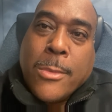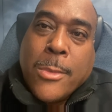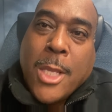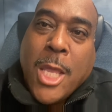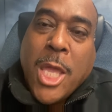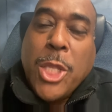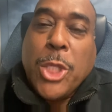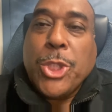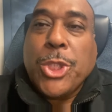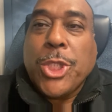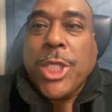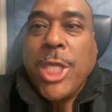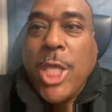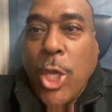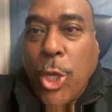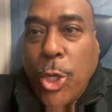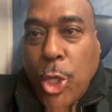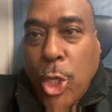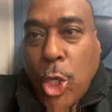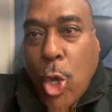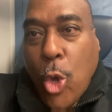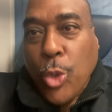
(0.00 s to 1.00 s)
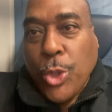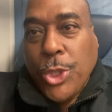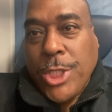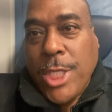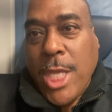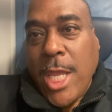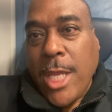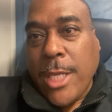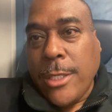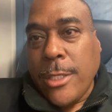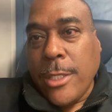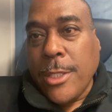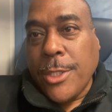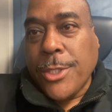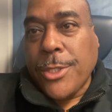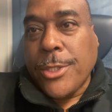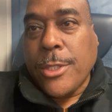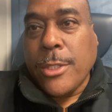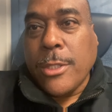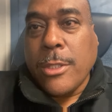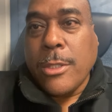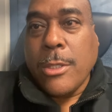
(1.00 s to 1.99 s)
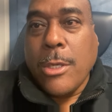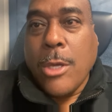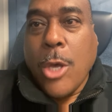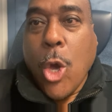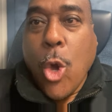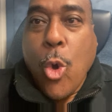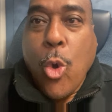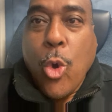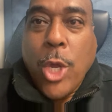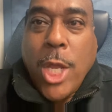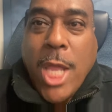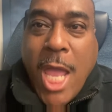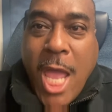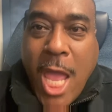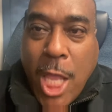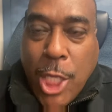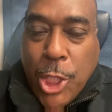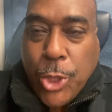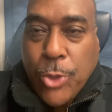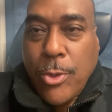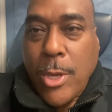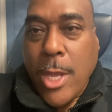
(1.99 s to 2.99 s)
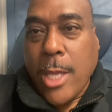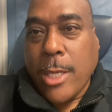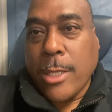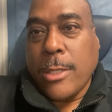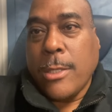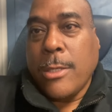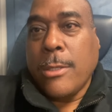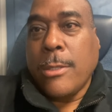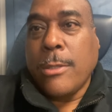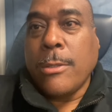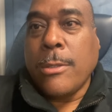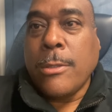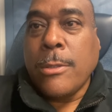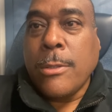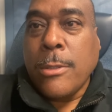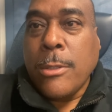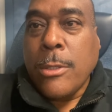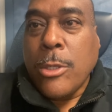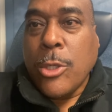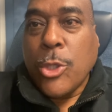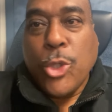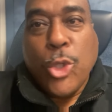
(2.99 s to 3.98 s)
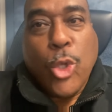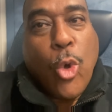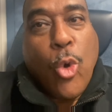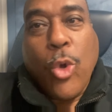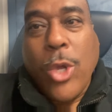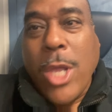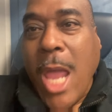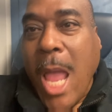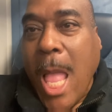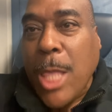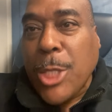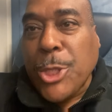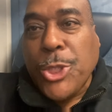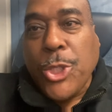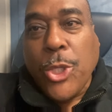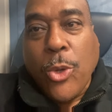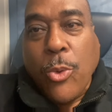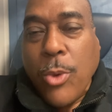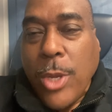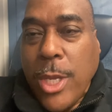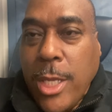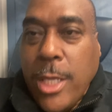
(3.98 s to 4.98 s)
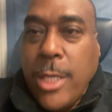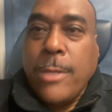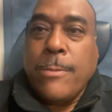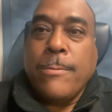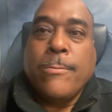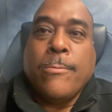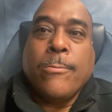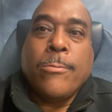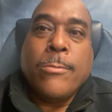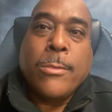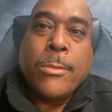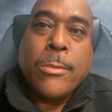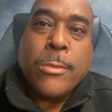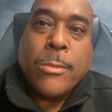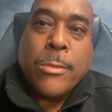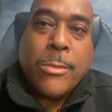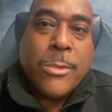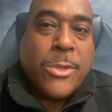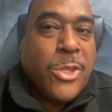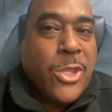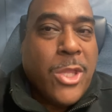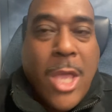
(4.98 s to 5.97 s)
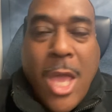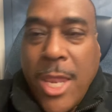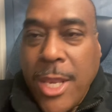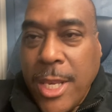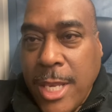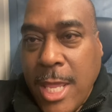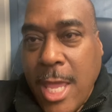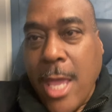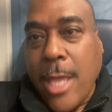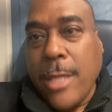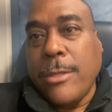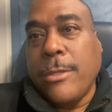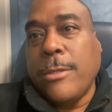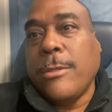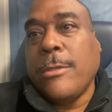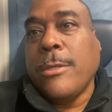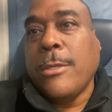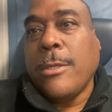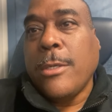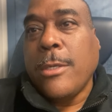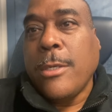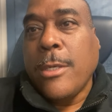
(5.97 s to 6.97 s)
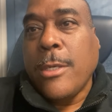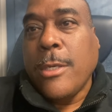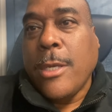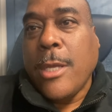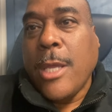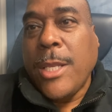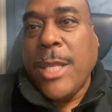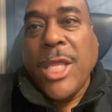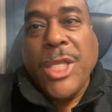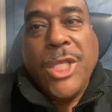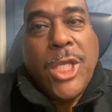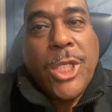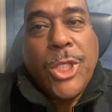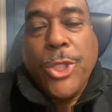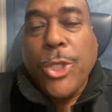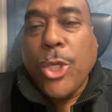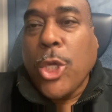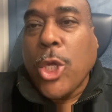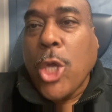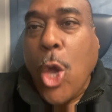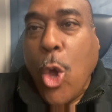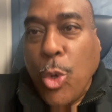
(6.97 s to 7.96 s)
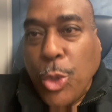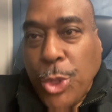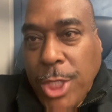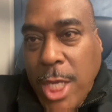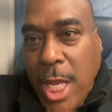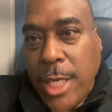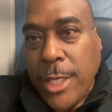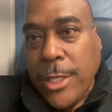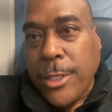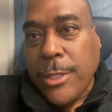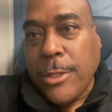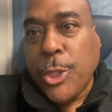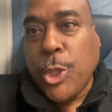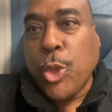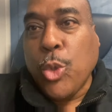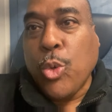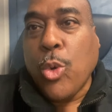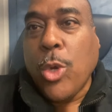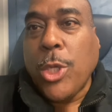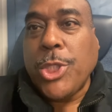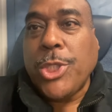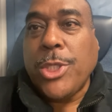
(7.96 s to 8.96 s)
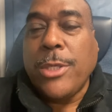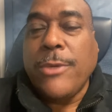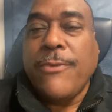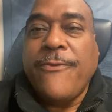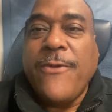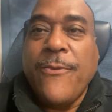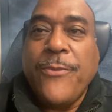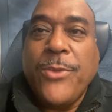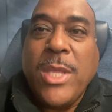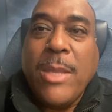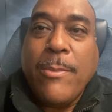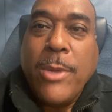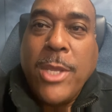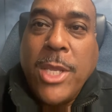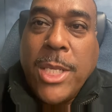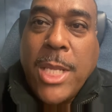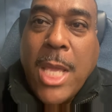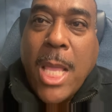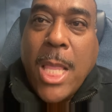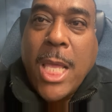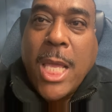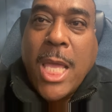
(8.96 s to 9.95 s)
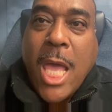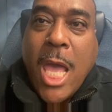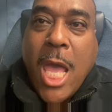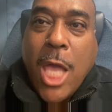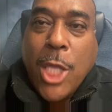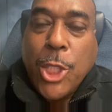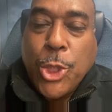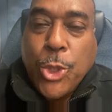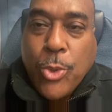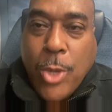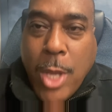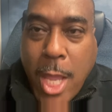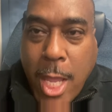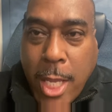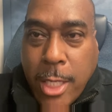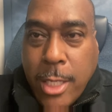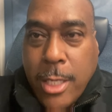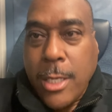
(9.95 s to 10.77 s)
And he's still negotiating his own contract. No college degree, none of that. And they just negotiated a $250 million contract.